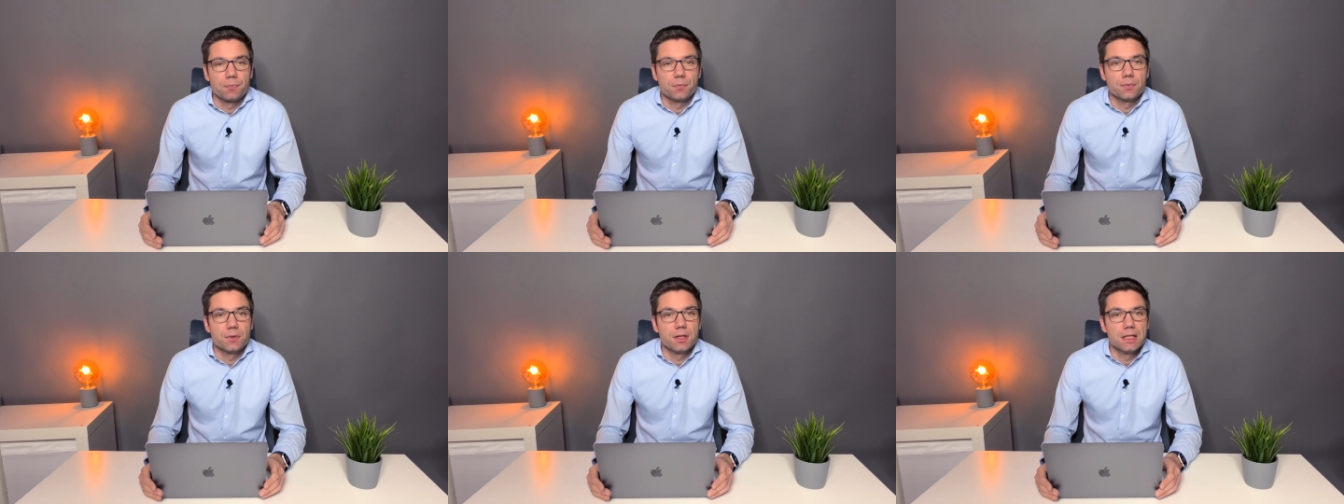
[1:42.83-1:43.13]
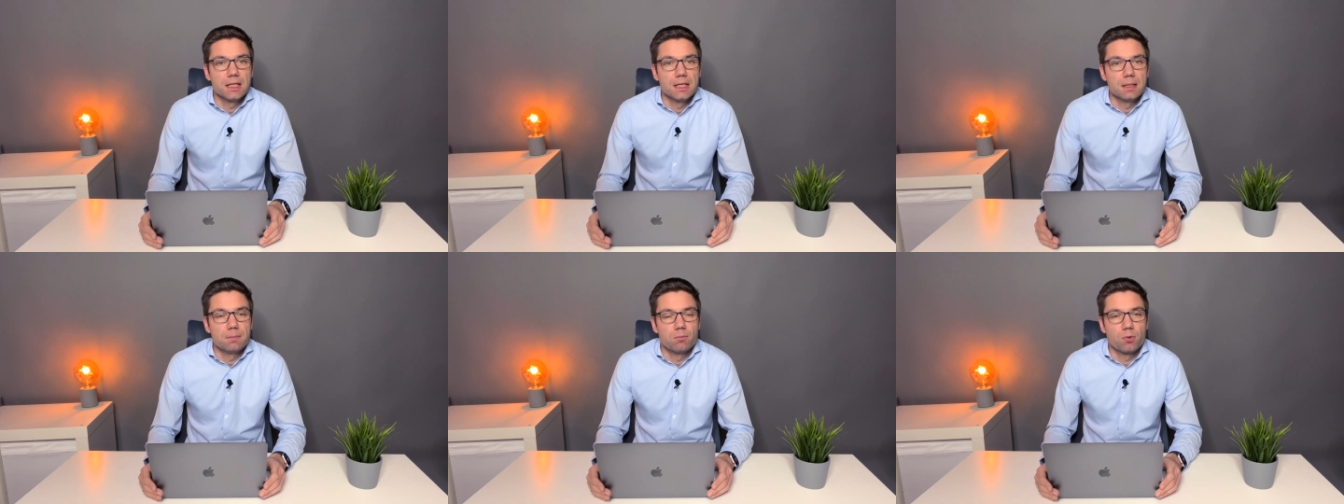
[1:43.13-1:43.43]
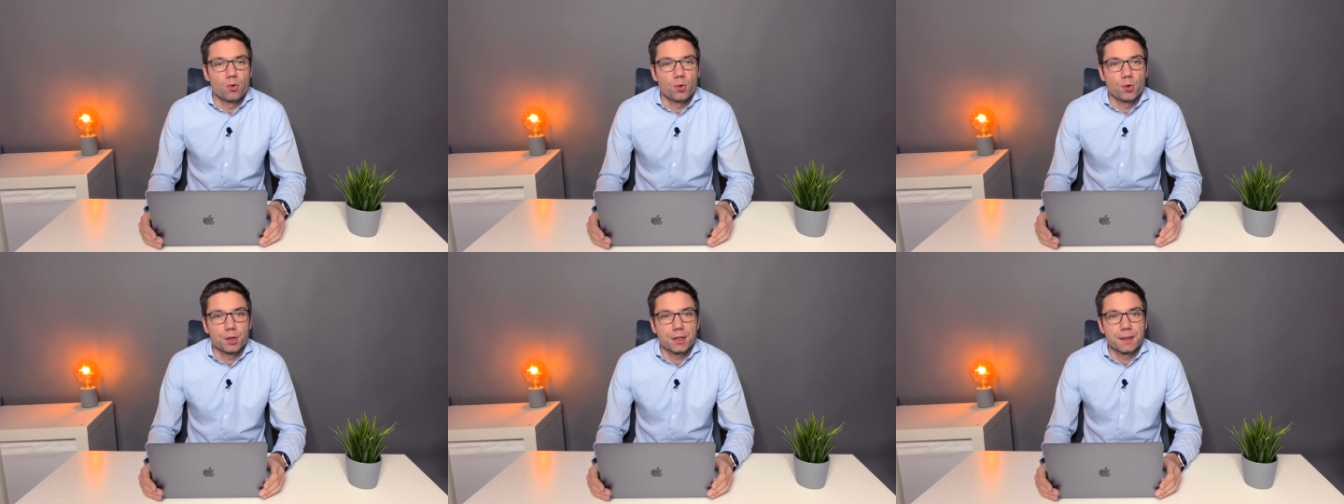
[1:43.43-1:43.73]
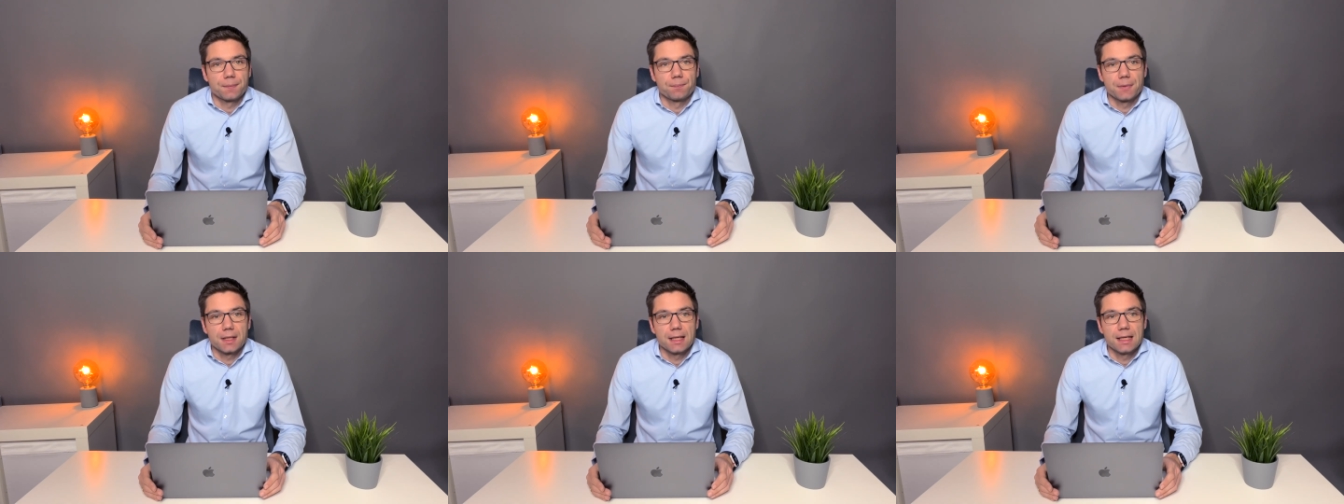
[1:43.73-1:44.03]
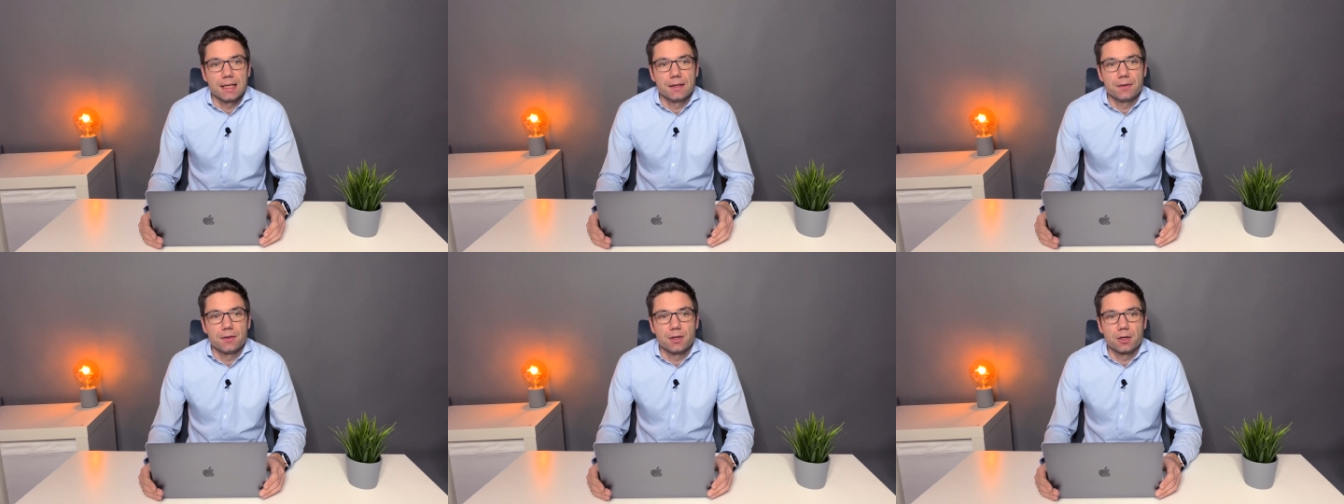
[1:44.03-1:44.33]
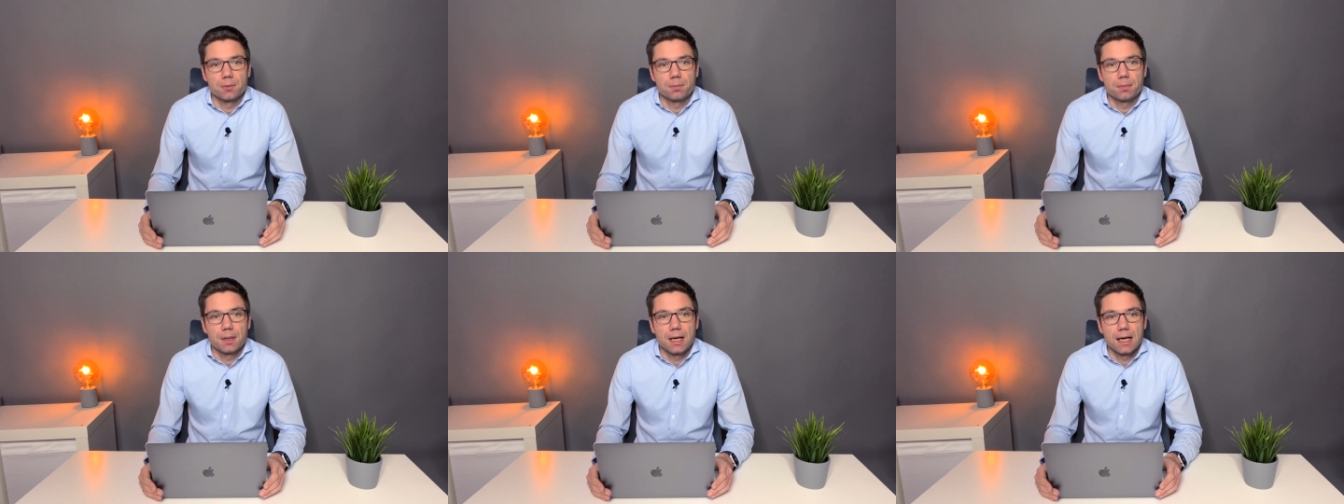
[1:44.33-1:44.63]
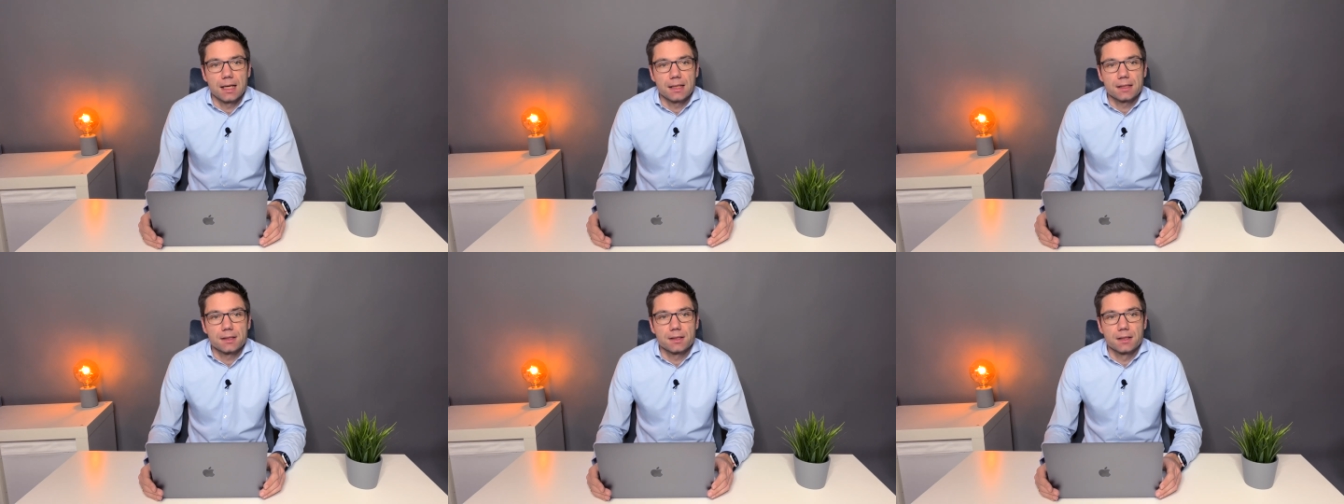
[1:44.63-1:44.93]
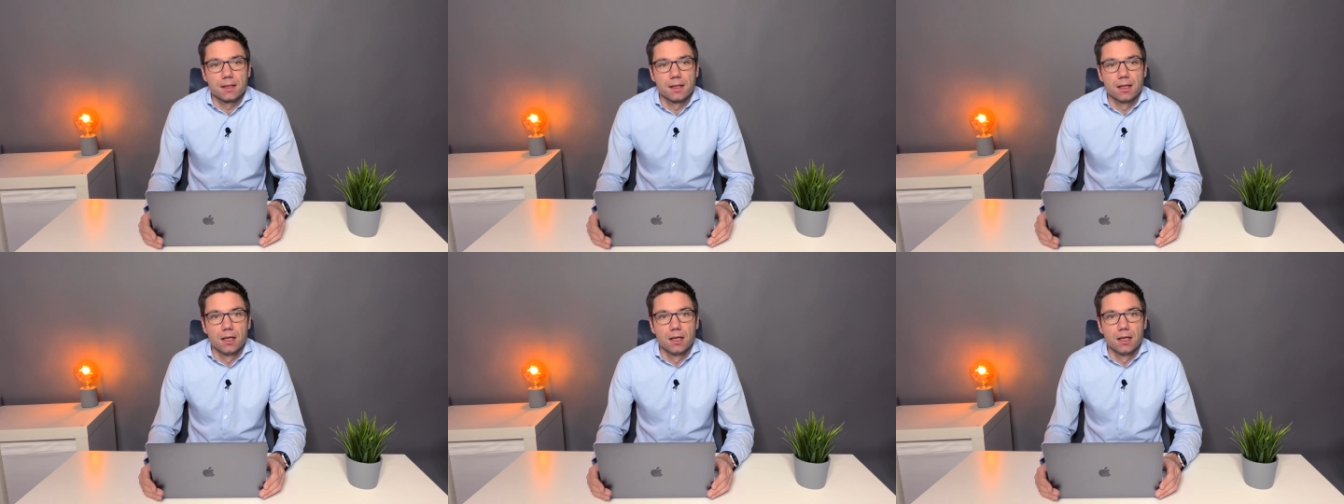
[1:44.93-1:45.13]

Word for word: deep work in their past?